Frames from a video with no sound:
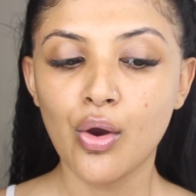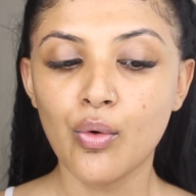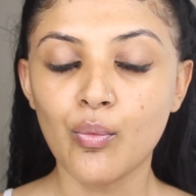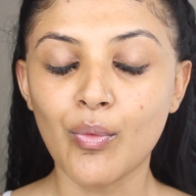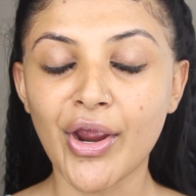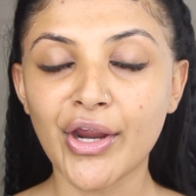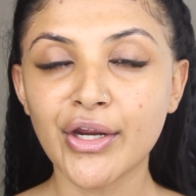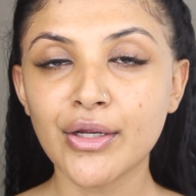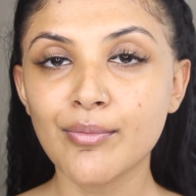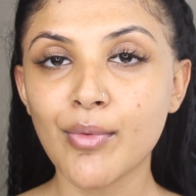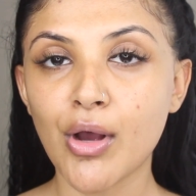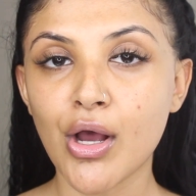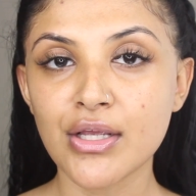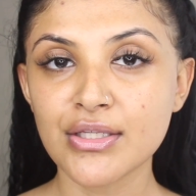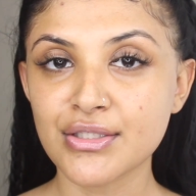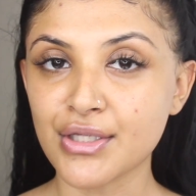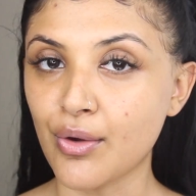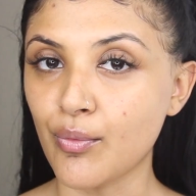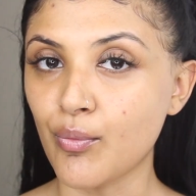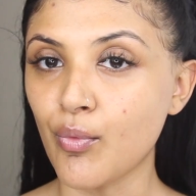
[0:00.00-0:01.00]
Wearing a
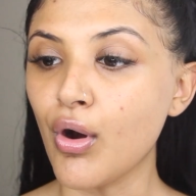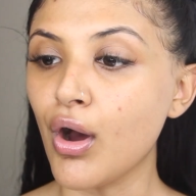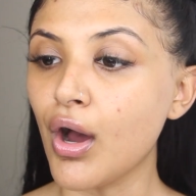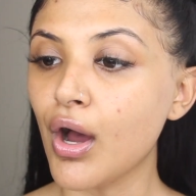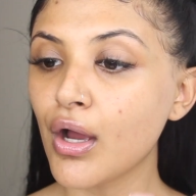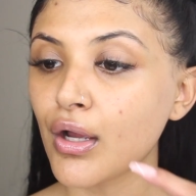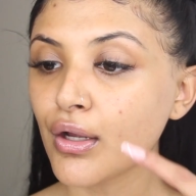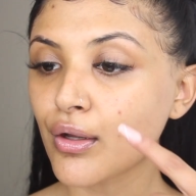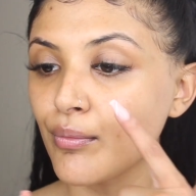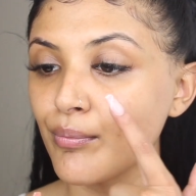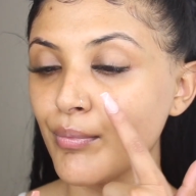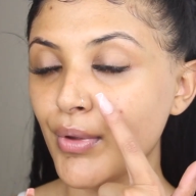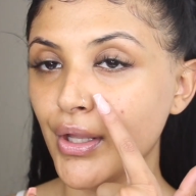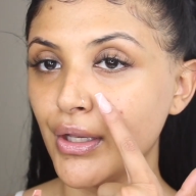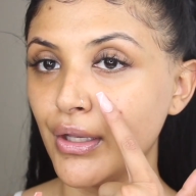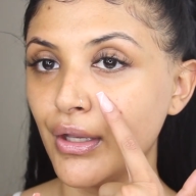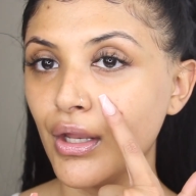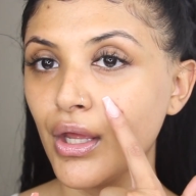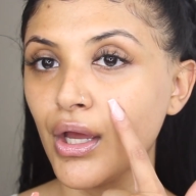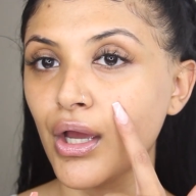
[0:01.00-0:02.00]
mask at work
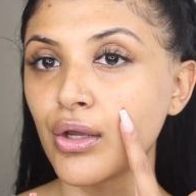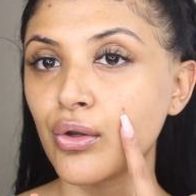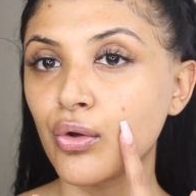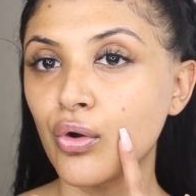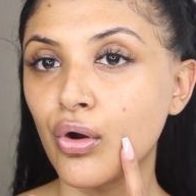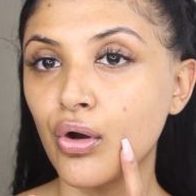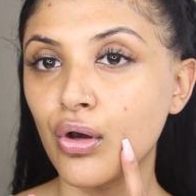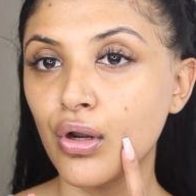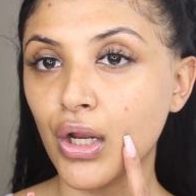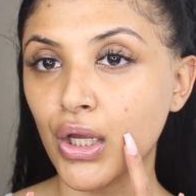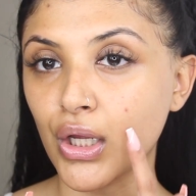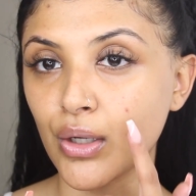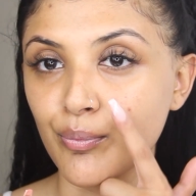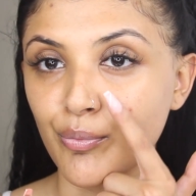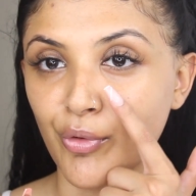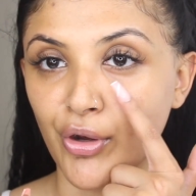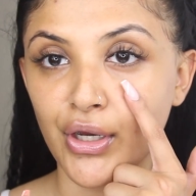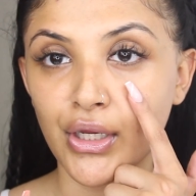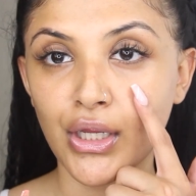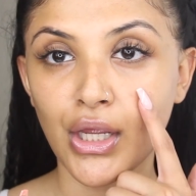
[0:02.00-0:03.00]
meant I got like a
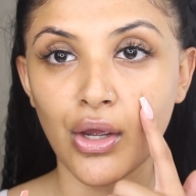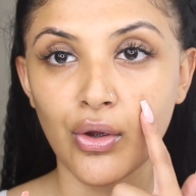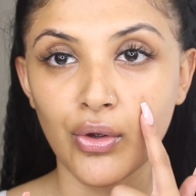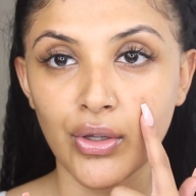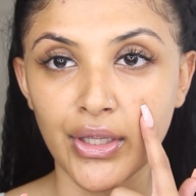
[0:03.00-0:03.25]
breakout